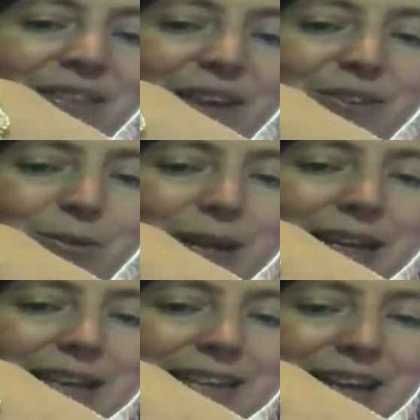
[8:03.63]
they do a
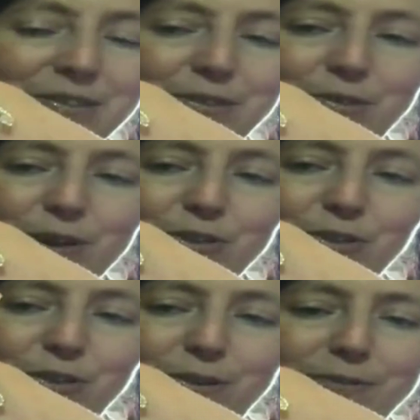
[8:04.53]
little dance for each
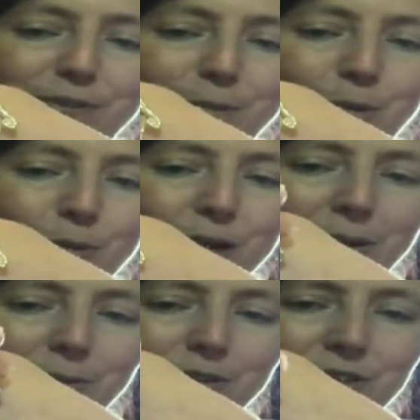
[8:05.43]
other every
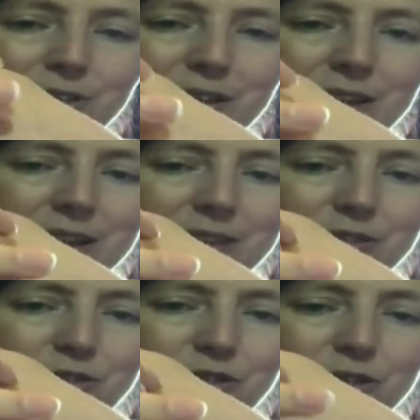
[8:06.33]
morning, which I think is
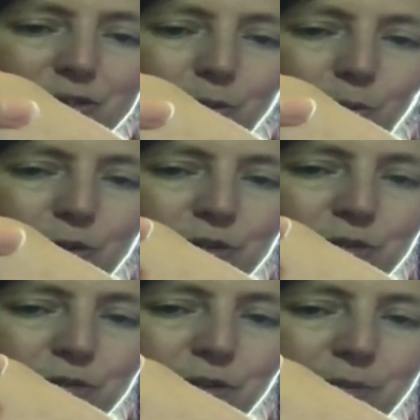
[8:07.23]
just
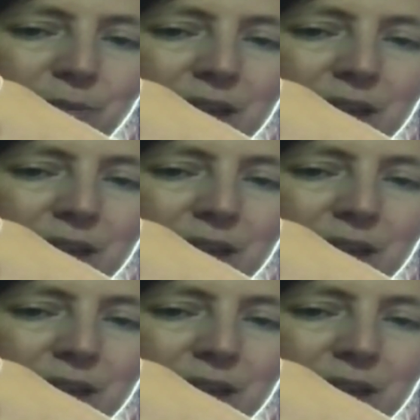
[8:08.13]
wonderful.